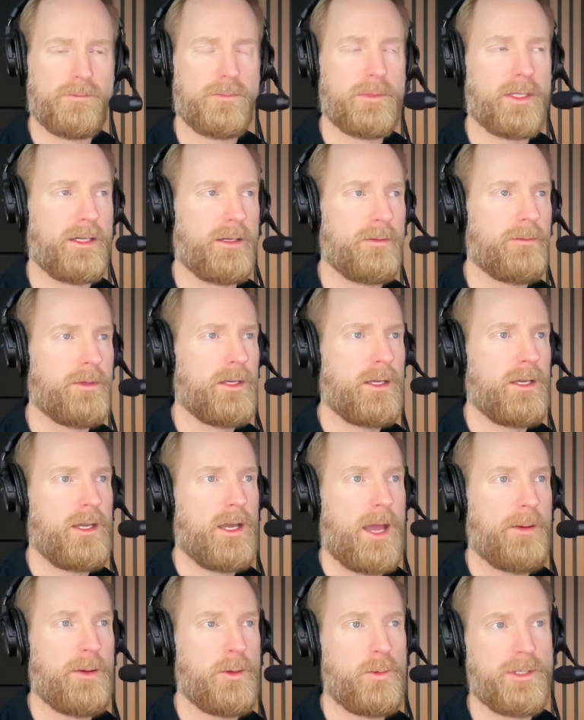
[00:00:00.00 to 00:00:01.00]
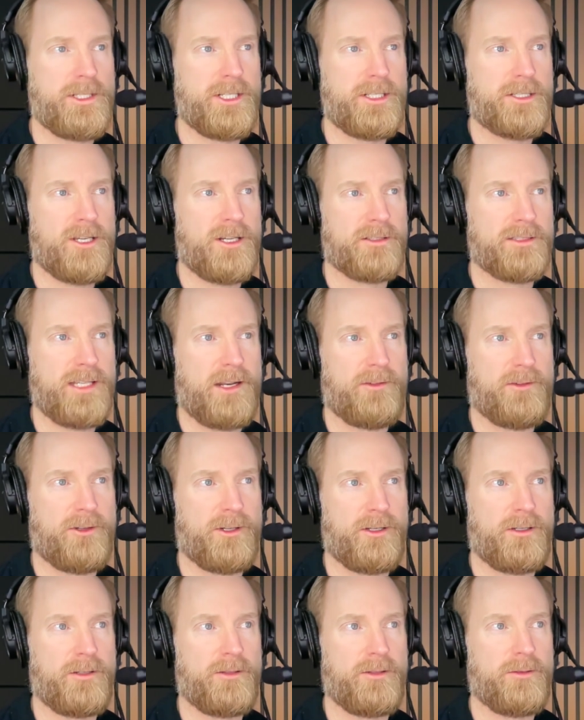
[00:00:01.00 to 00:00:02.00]
Yeah. I mean, we just talked out of
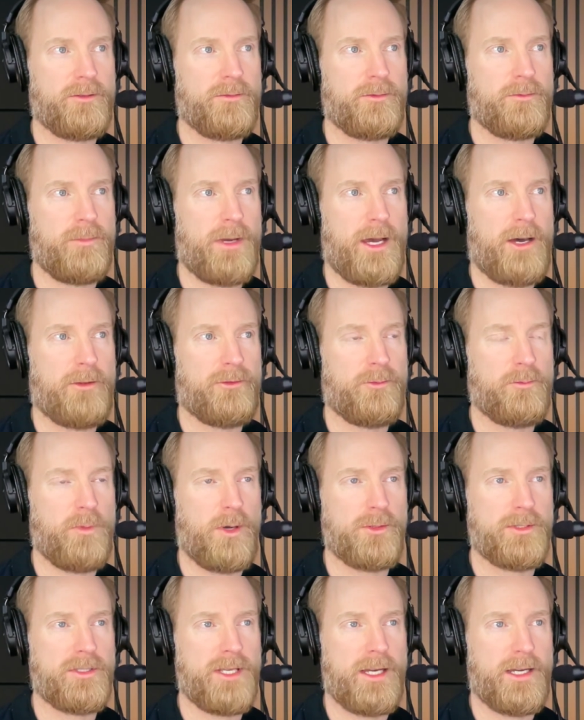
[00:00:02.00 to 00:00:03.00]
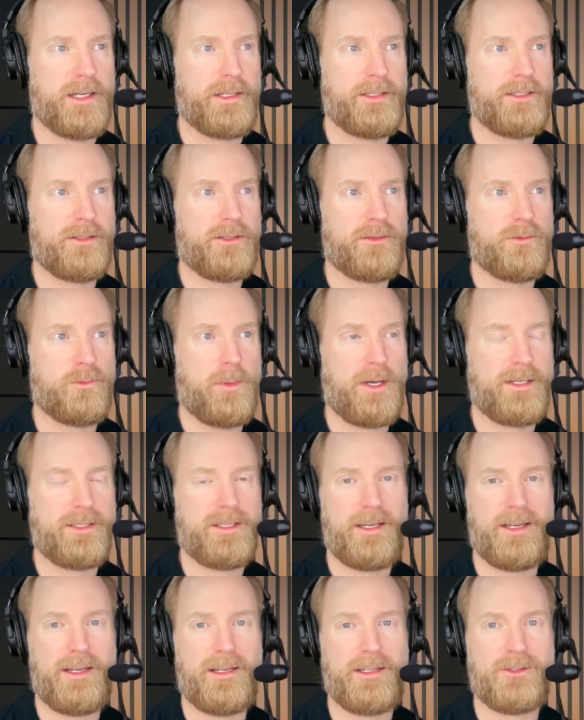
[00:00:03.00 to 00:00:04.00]
our mouth from both sides by
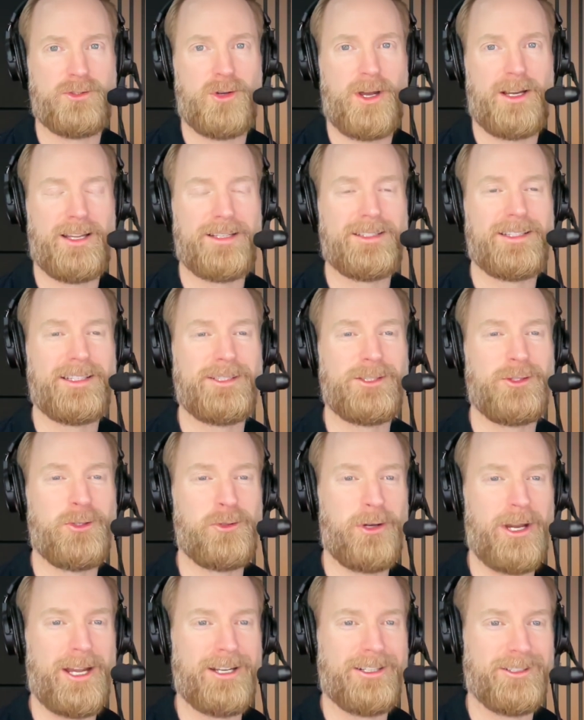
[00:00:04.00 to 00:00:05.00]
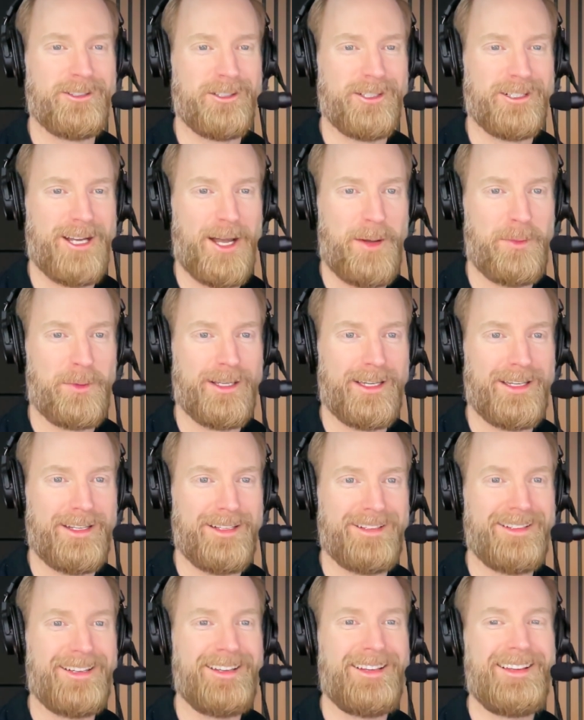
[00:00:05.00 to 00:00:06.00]
saying, try not to get too granular and
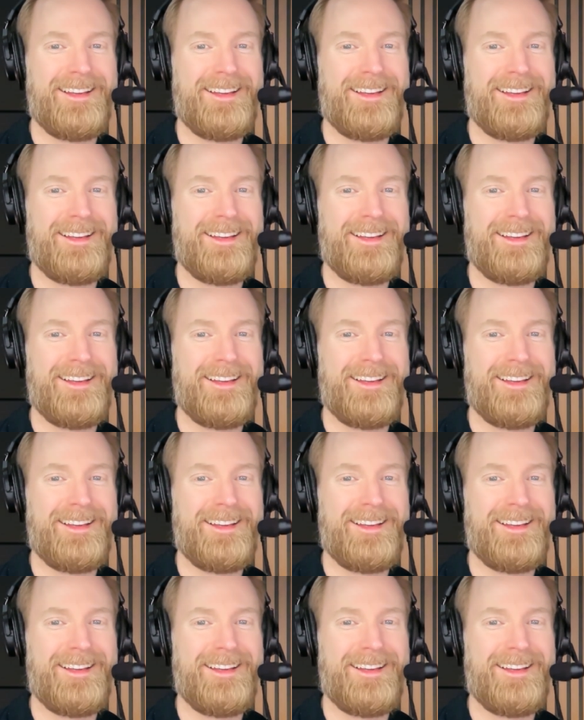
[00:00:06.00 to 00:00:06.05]
complicated.